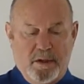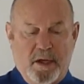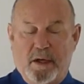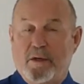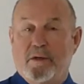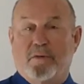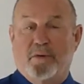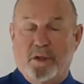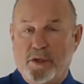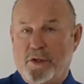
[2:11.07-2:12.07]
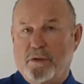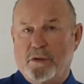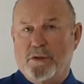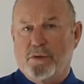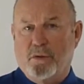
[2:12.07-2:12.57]
not under the volitional
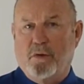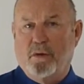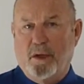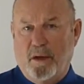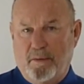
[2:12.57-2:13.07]
control